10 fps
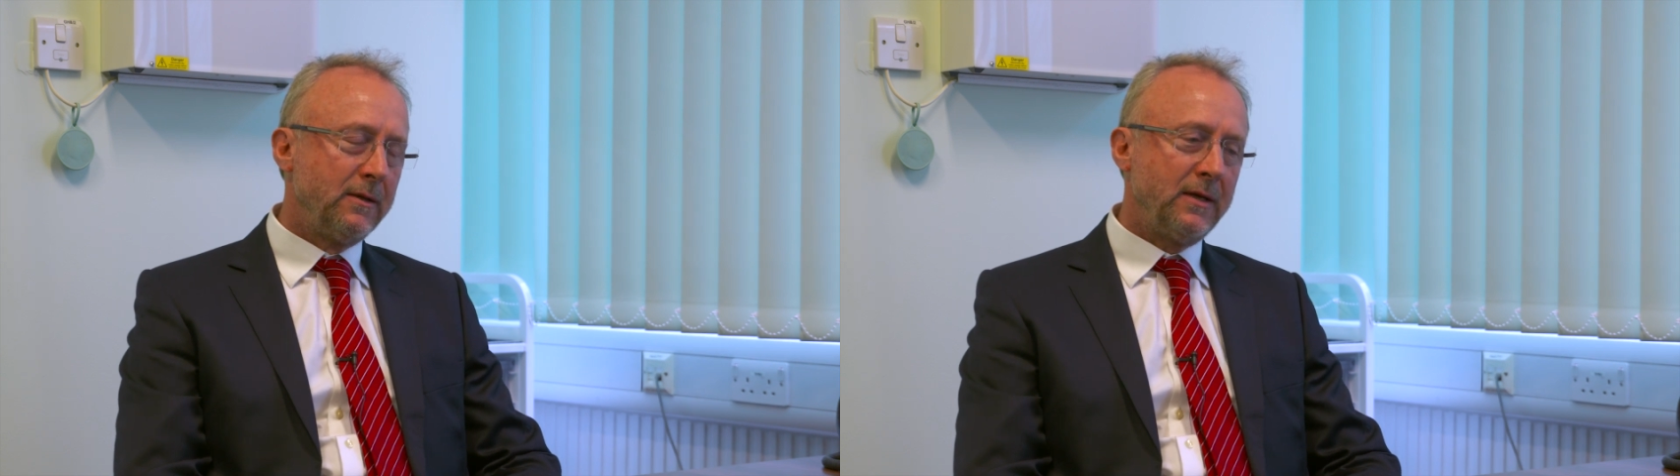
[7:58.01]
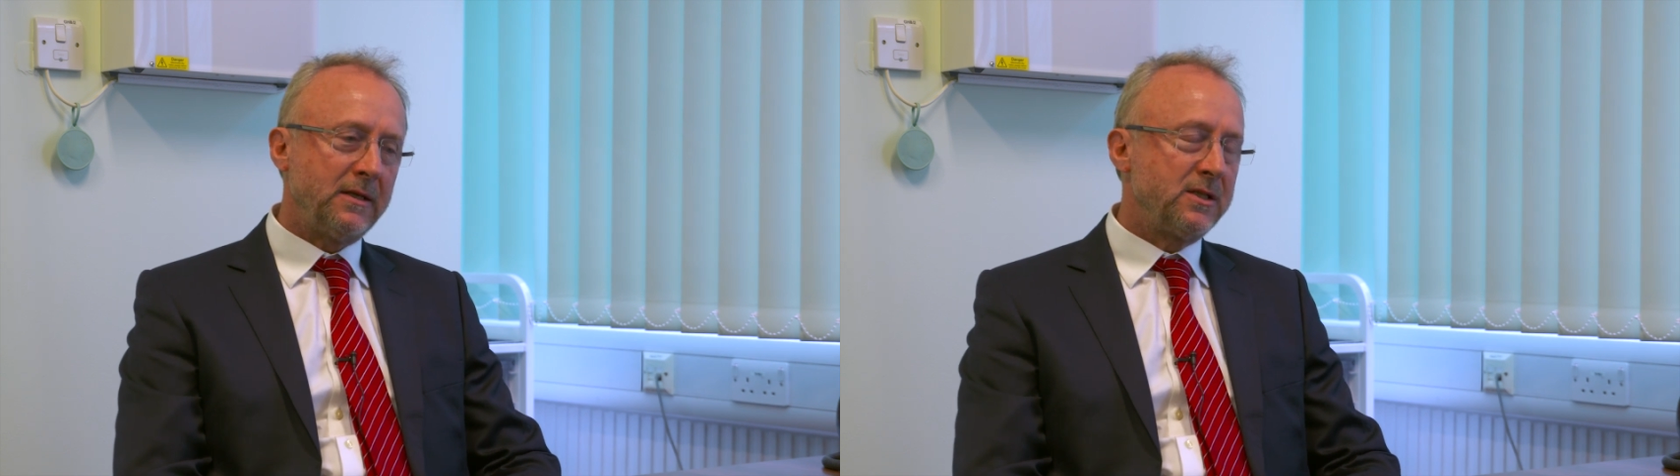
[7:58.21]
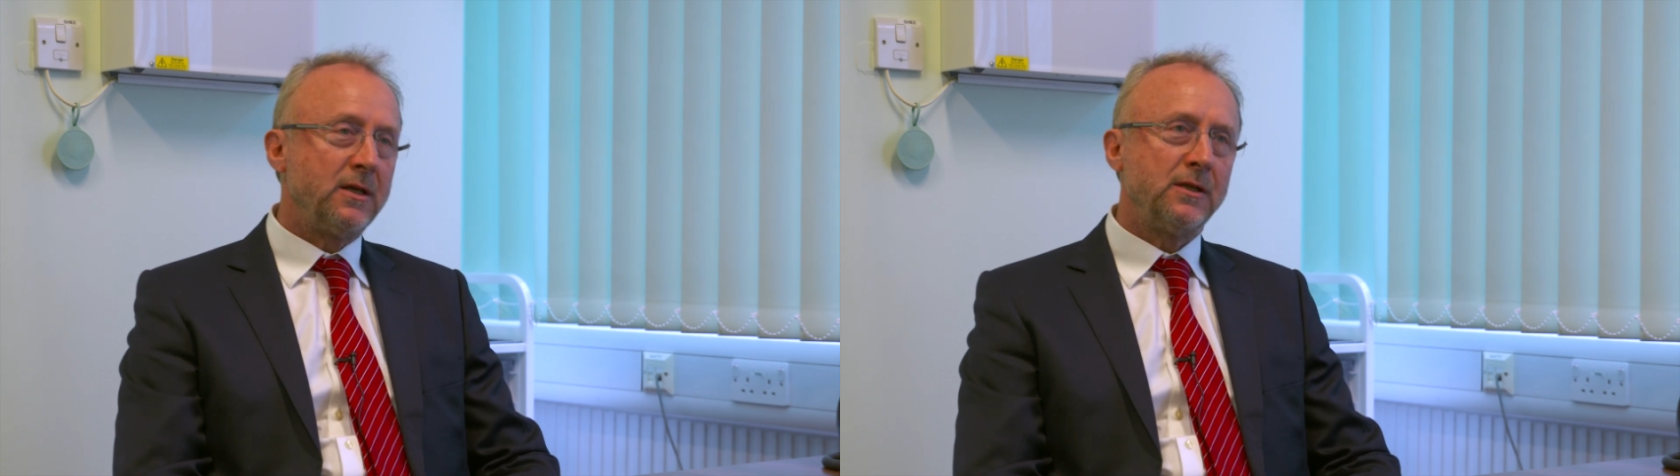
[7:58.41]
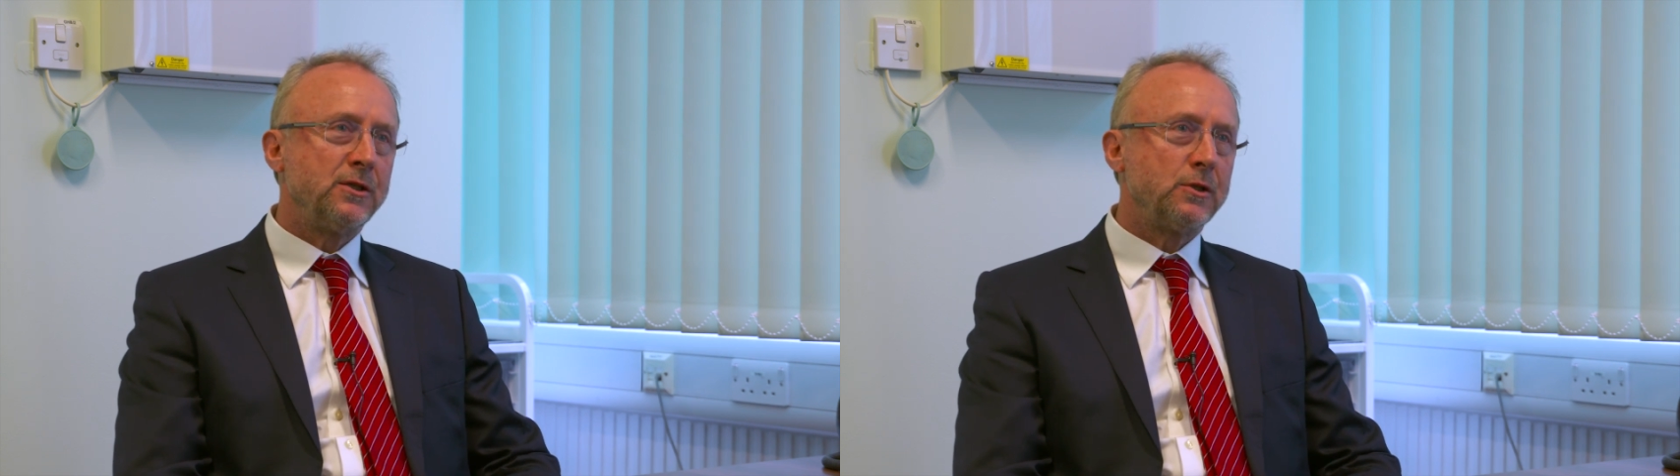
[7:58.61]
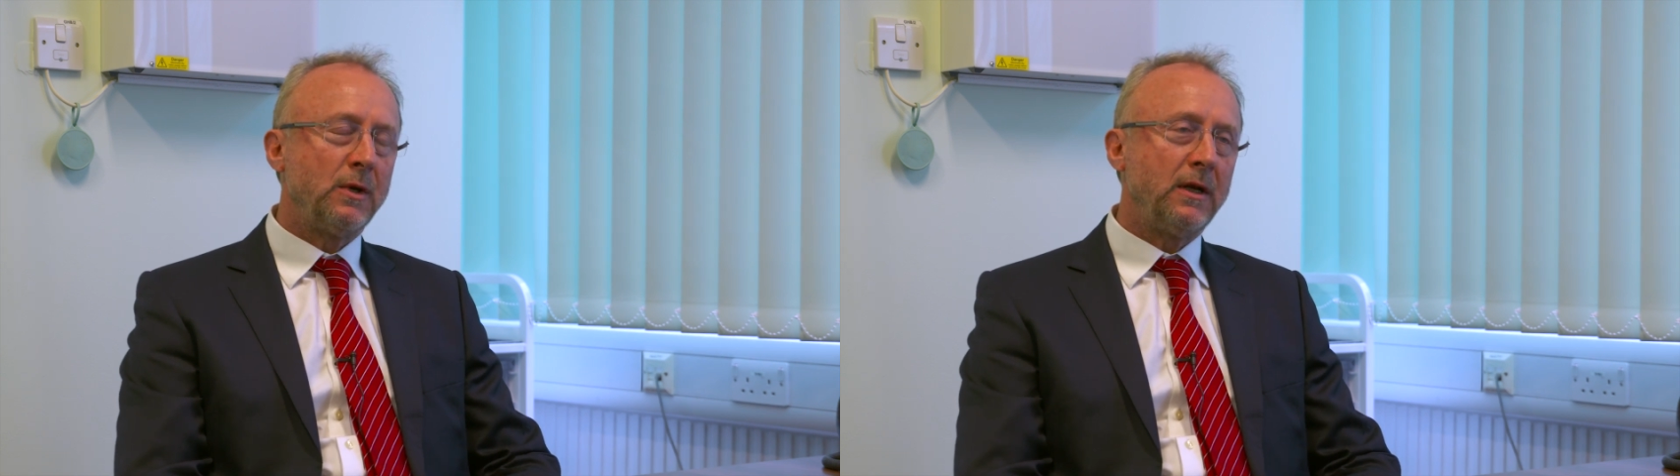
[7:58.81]
that
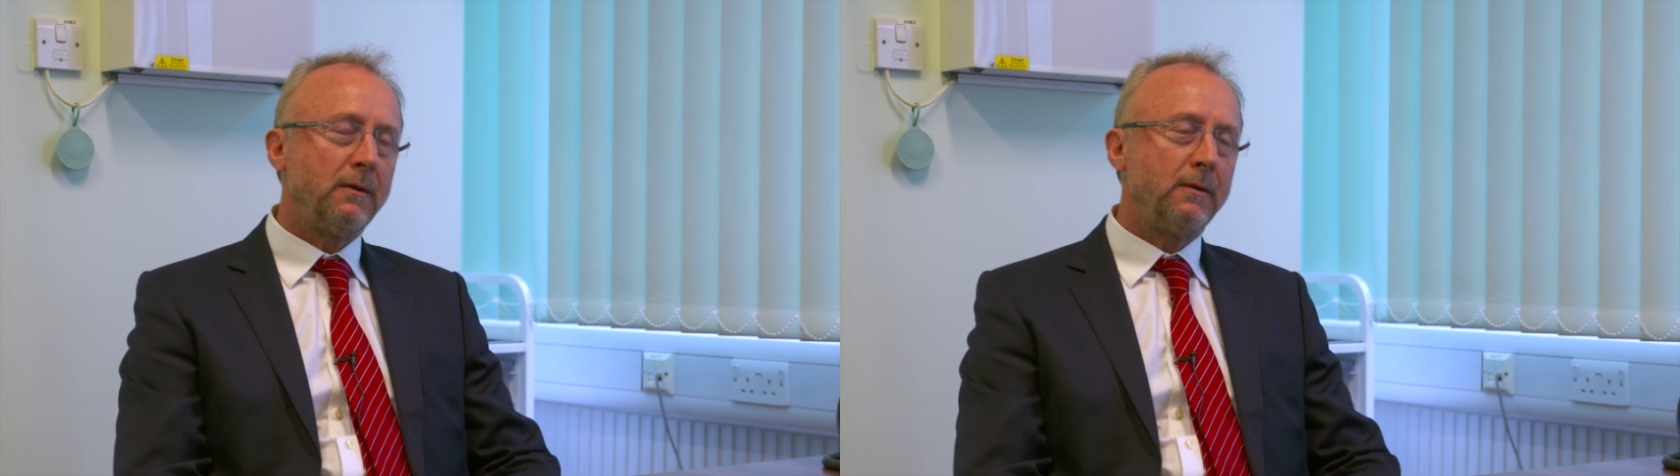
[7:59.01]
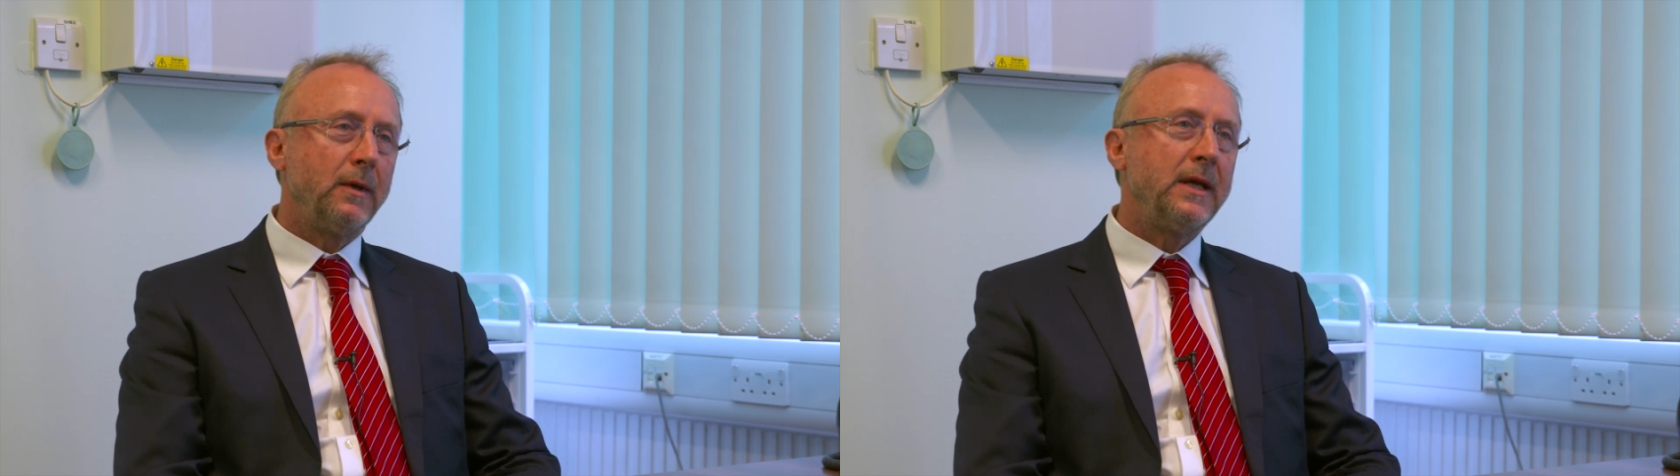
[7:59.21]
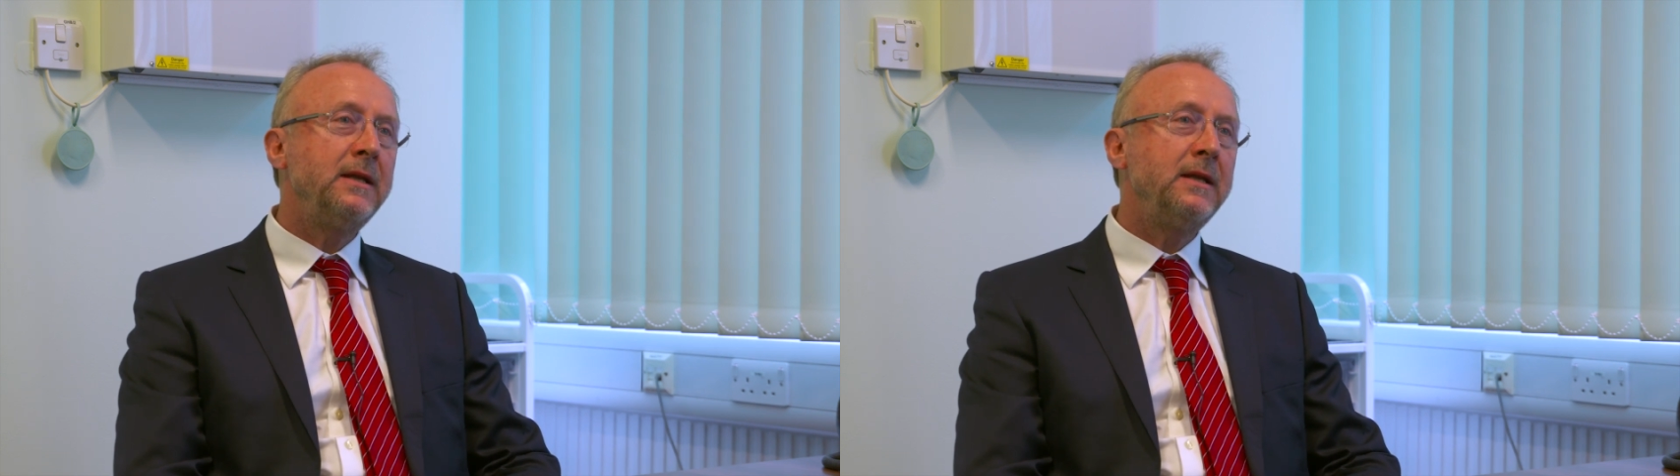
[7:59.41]
surgeons will,